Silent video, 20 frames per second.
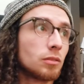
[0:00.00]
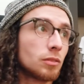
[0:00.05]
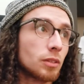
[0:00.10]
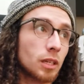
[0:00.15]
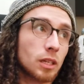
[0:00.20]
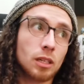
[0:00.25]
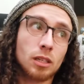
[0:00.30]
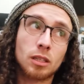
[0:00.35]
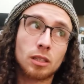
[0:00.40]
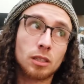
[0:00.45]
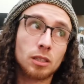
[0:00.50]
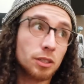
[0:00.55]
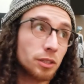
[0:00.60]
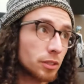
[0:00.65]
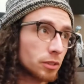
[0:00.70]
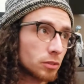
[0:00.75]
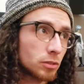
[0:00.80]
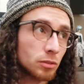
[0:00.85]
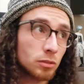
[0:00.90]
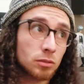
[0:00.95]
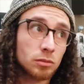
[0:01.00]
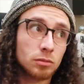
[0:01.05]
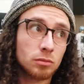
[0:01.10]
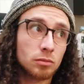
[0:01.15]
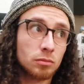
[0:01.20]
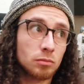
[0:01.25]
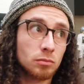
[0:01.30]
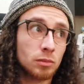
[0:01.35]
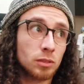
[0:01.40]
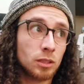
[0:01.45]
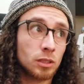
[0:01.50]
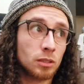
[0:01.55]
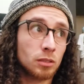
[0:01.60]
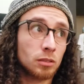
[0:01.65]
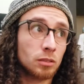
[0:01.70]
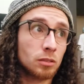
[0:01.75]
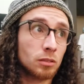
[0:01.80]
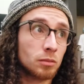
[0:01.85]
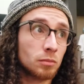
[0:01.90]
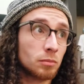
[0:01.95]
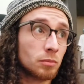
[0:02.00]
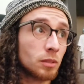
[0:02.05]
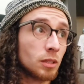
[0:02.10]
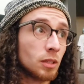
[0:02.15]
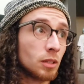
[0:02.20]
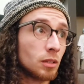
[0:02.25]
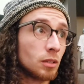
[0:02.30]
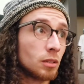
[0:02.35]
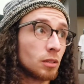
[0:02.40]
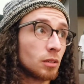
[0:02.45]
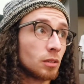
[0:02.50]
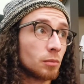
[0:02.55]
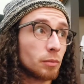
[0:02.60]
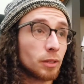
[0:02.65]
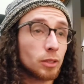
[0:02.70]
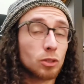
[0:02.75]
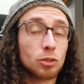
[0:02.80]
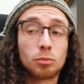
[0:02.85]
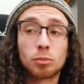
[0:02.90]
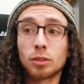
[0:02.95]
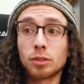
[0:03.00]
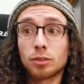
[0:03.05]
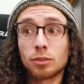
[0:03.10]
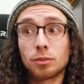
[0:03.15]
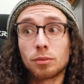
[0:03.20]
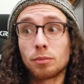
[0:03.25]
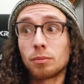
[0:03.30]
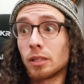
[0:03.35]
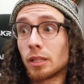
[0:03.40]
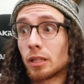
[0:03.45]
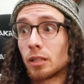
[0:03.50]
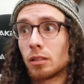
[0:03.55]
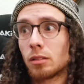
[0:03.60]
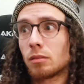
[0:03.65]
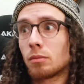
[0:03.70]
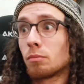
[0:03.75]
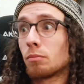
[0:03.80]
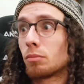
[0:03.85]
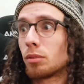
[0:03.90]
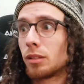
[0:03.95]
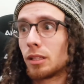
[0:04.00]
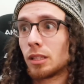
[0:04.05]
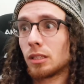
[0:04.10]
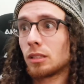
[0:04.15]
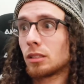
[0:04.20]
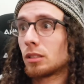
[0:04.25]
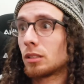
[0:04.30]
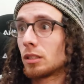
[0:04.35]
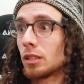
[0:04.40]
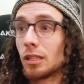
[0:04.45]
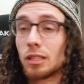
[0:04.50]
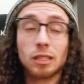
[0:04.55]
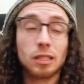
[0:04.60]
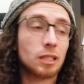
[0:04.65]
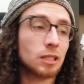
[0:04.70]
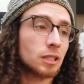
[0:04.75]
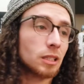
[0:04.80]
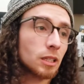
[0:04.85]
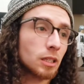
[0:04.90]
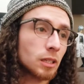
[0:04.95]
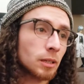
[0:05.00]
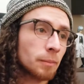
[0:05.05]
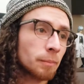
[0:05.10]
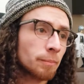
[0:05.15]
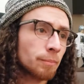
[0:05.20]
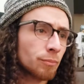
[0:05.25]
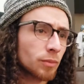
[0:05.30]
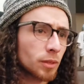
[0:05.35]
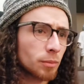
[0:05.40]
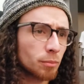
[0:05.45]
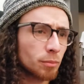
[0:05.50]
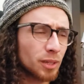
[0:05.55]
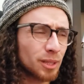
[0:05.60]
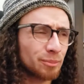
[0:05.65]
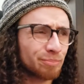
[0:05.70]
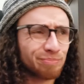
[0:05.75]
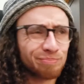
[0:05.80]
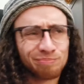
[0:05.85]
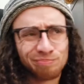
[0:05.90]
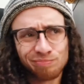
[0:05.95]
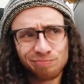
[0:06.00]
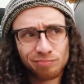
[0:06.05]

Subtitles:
Like a good year or two. Me and my little brother like played the hell out of that game, but